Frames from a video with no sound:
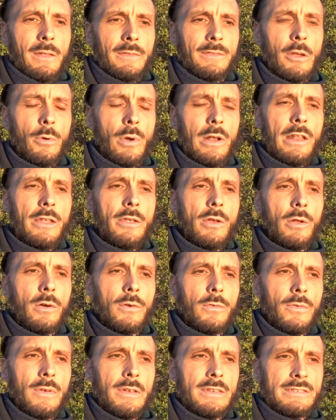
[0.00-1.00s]
The religion
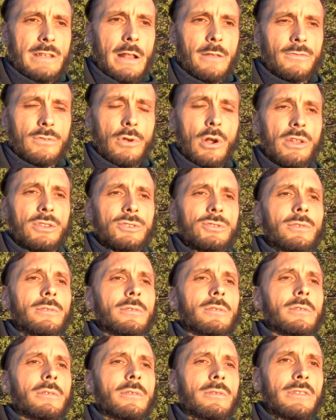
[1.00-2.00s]
of self-knowledge
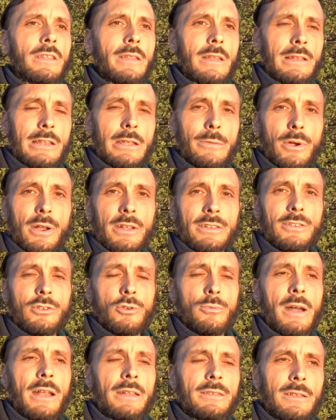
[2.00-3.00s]
didn't liberate
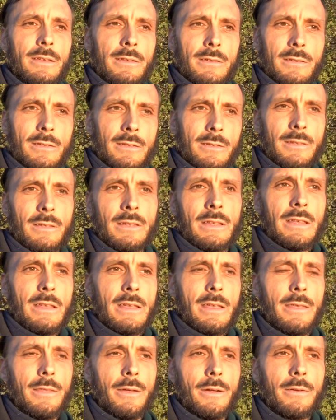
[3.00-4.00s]
humanity
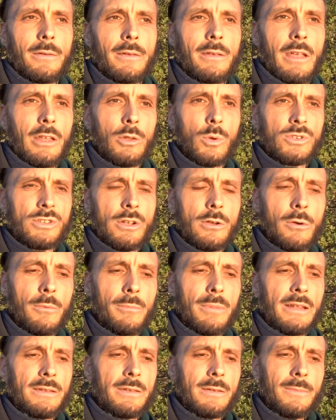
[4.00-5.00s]
either. It was
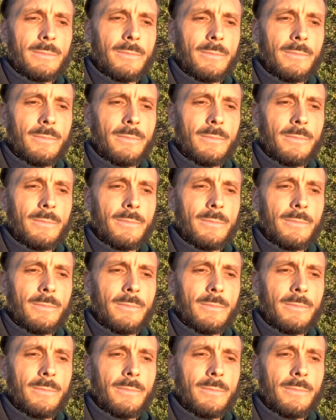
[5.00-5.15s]
incomplete.